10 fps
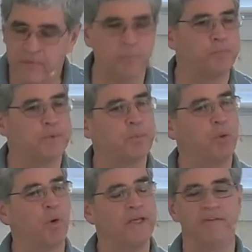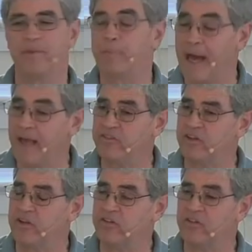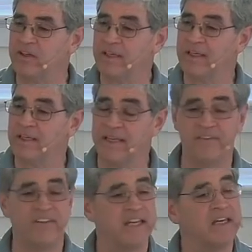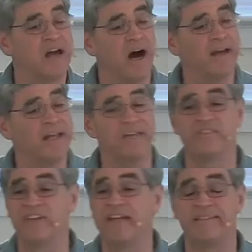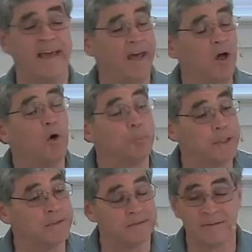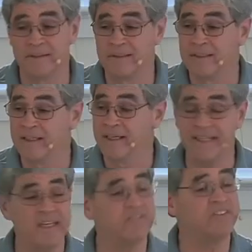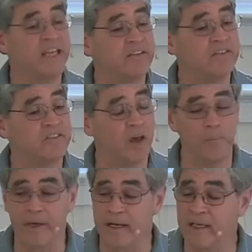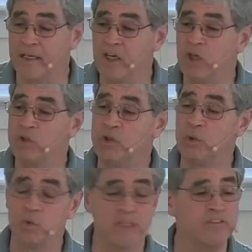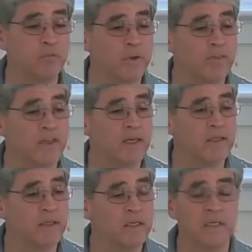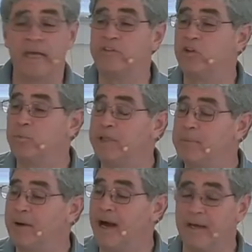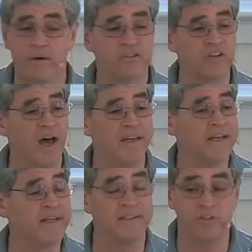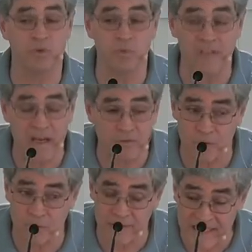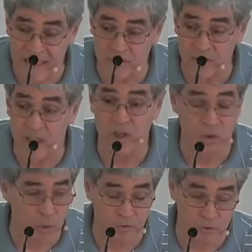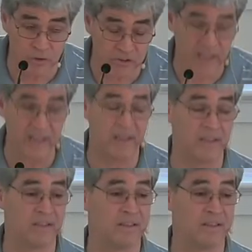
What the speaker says: The point of the passage is that God has sent help. He has sent somebody to live within and to be by our side and to never leave nor forsake.